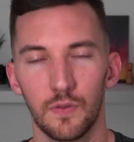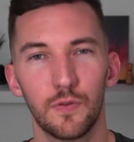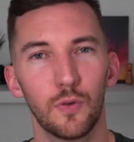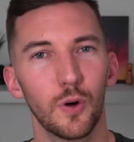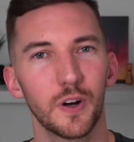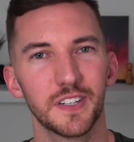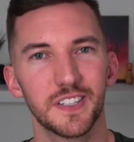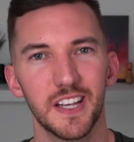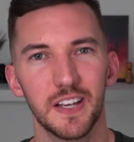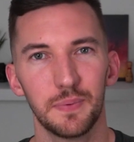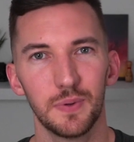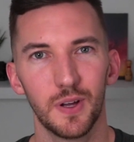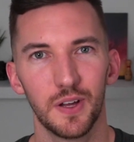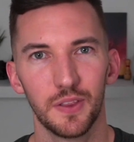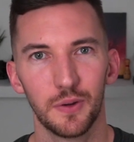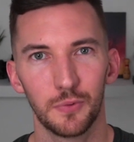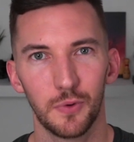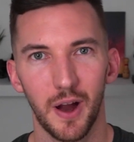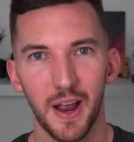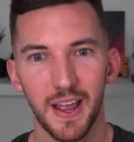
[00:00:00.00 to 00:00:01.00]
For example, on
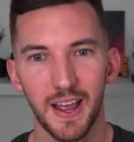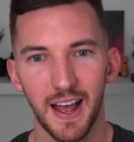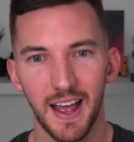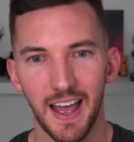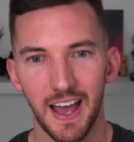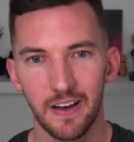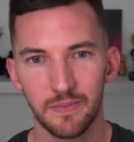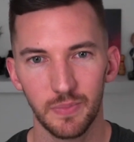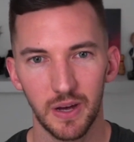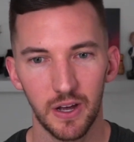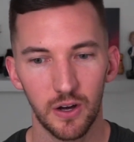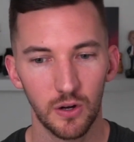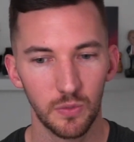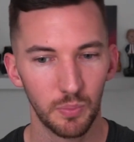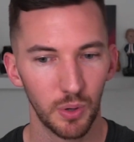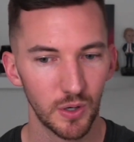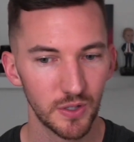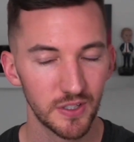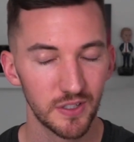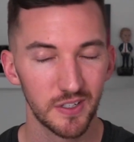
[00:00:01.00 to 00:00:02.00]
the right, I have my own
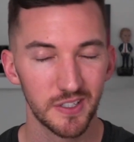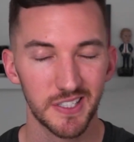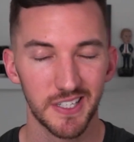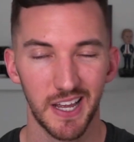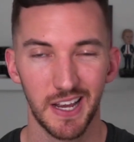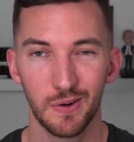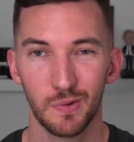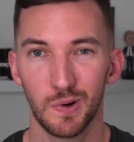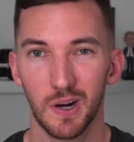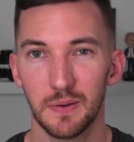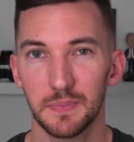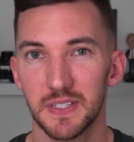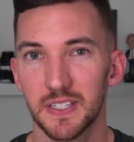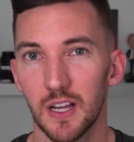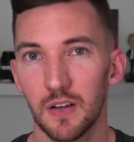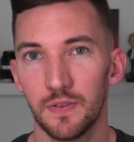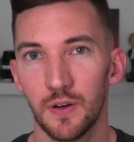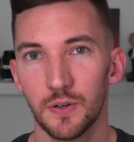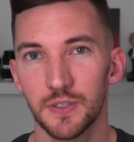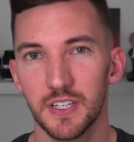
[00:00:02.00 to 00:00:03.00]
personal site where I'm
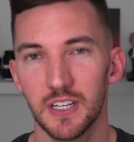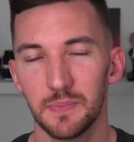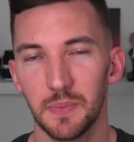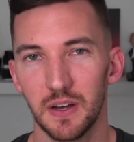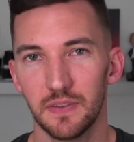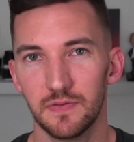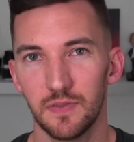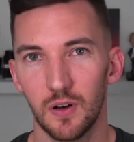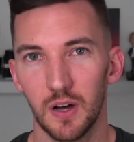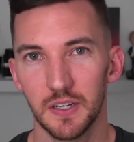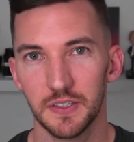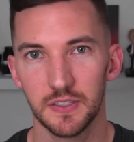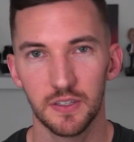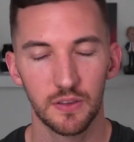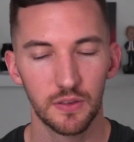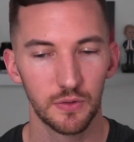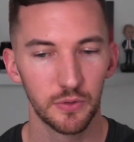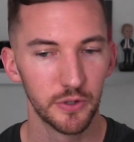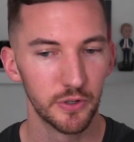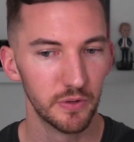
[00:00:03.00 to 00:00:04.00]
self-hosting my fonts
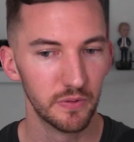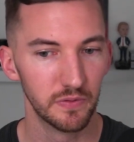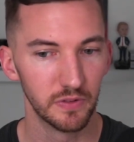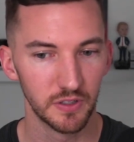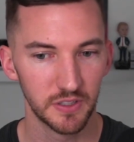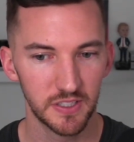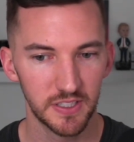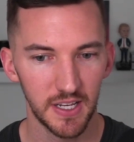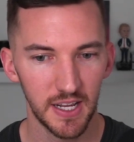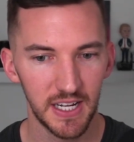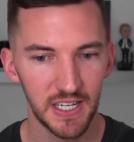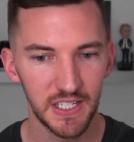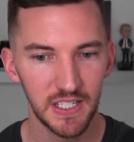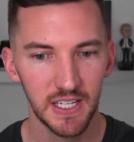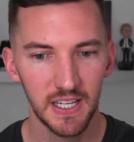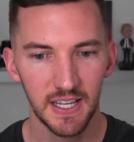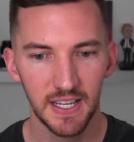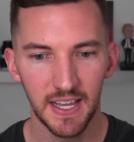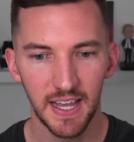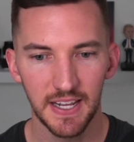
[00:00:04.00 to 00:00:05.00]
through Vercel,
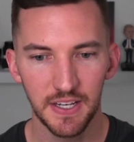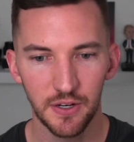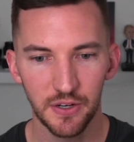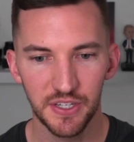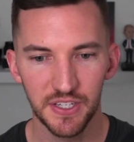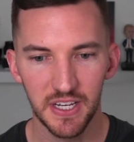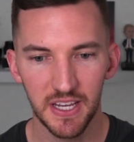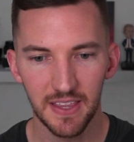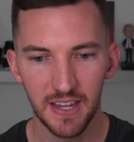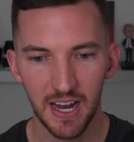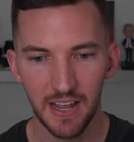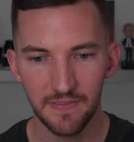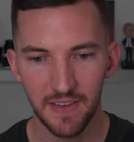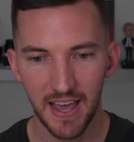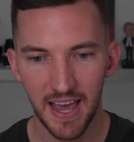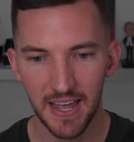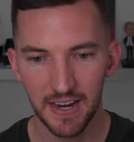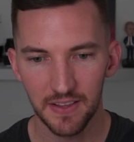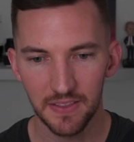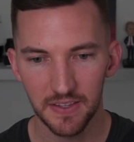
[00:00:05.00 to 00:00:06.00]
and you see that I've
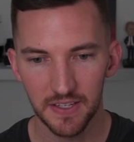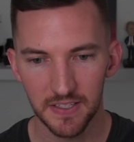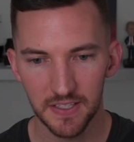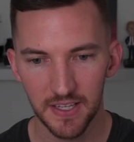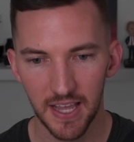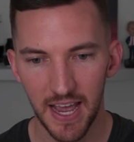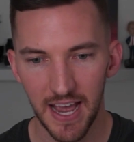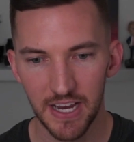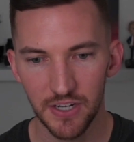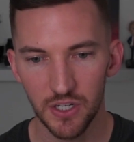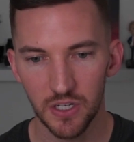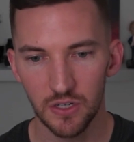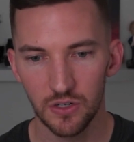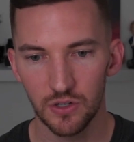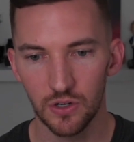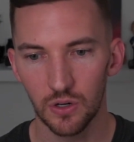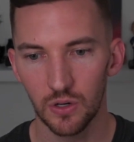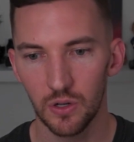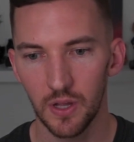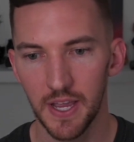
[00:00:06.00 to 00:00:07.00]
added this cache
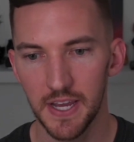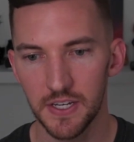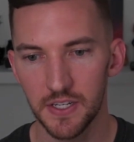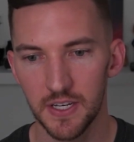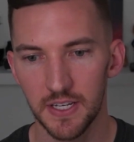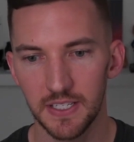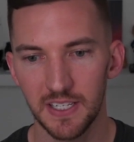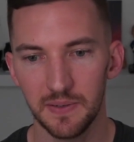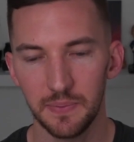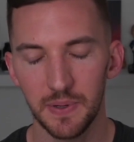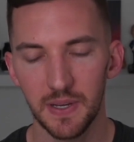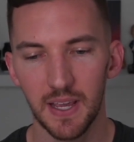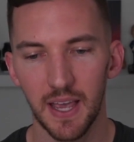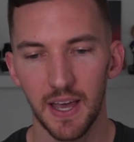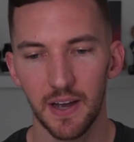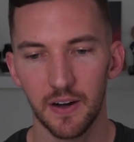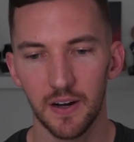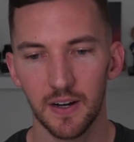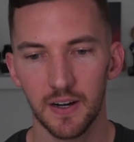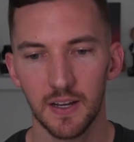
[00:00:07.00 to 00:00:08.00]
control H T T P
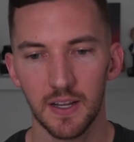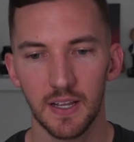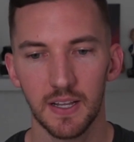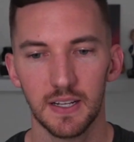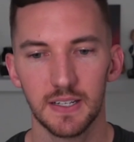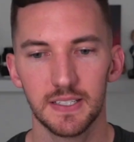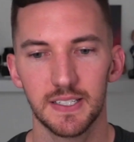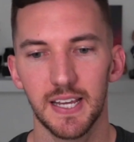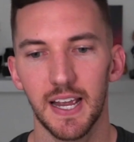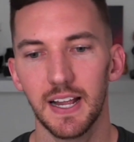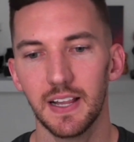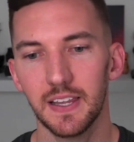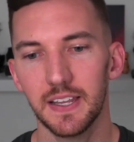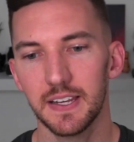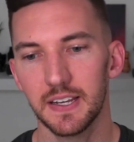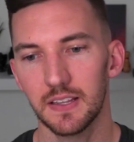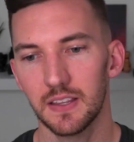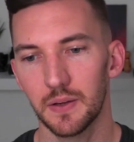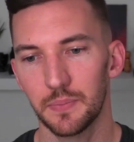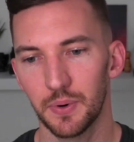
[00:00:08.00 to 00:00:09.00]
header
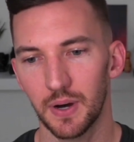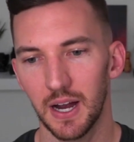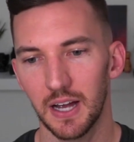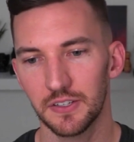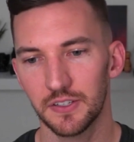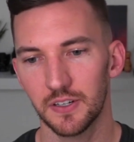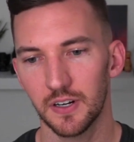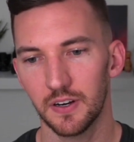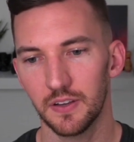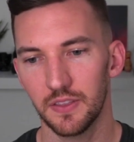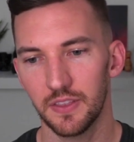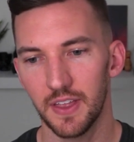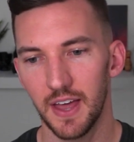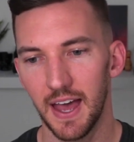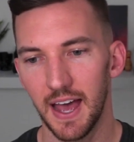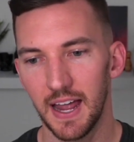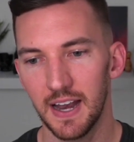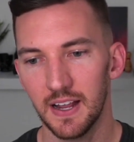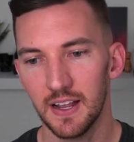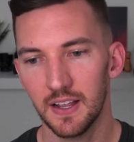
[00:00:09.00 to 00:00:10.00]
telling the browser
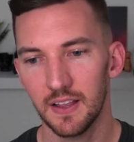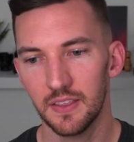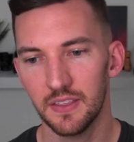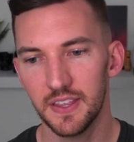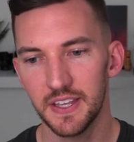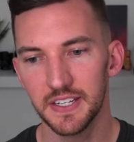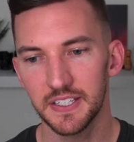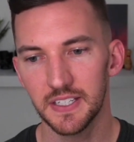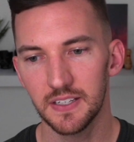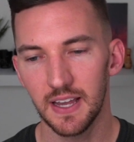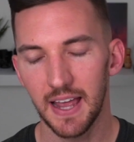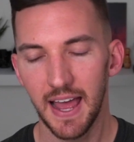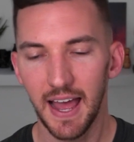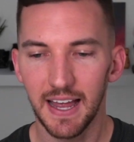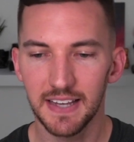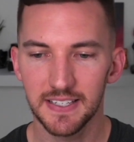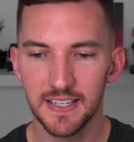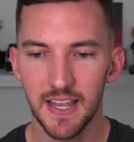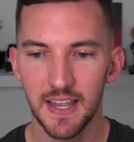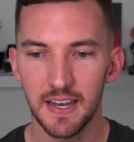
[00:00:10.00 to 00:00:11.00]
that this
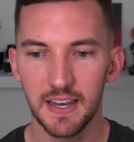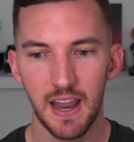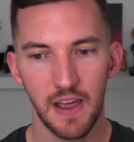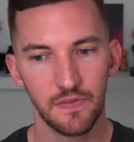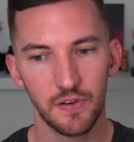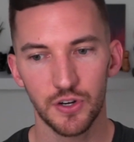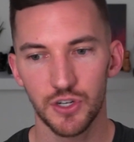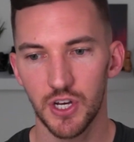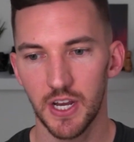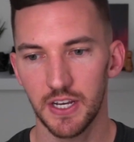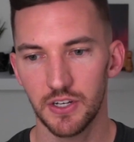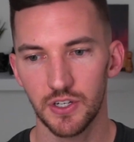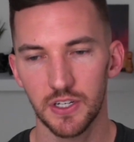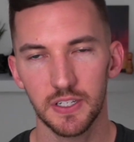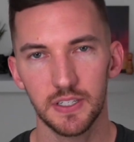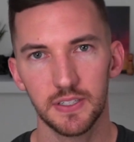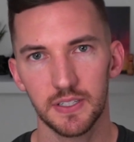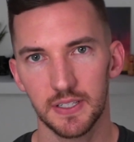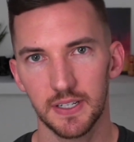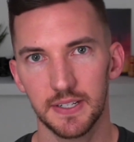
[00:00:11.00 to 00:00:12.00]
asset never
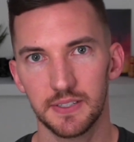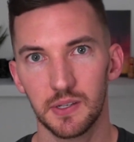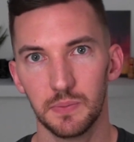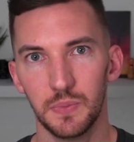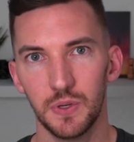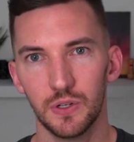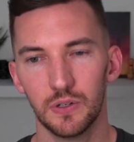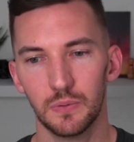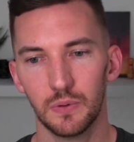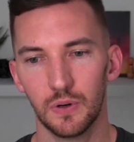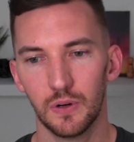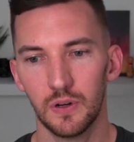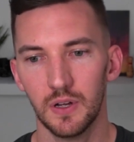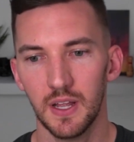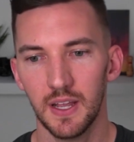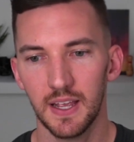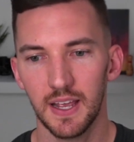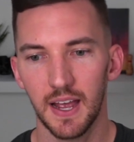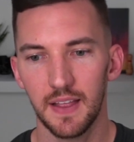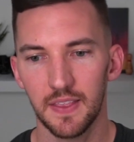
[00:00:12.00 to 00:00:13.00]
changes, it's immutable,
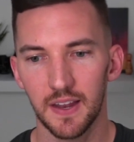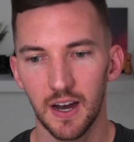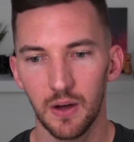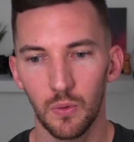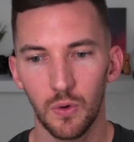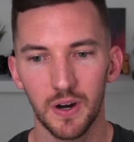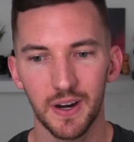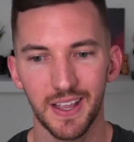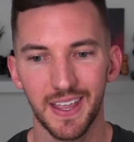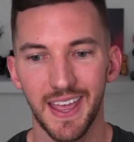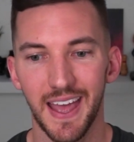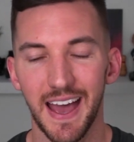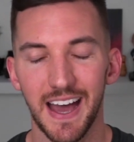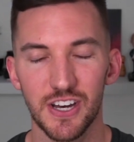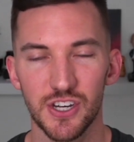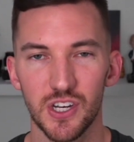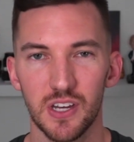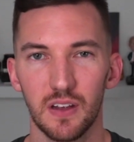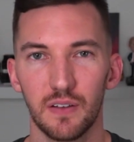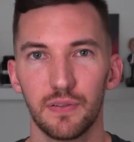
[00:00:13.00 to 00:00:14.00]
and that I want to
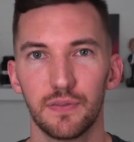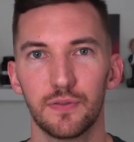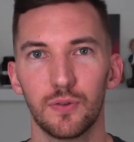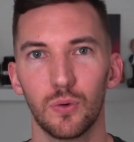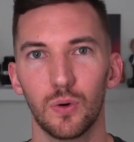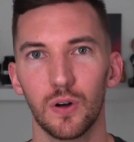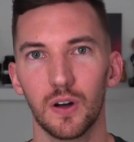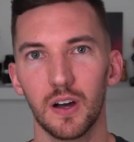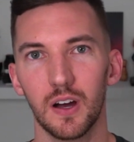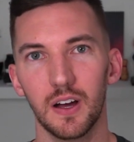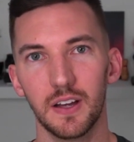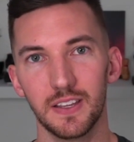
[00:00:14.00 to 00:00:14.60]
cache it for a